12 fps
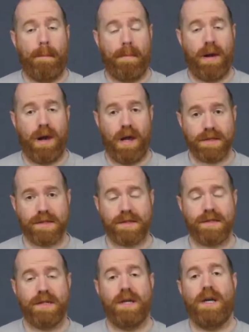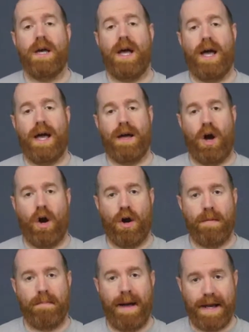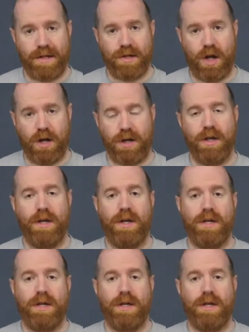plus our bike dock.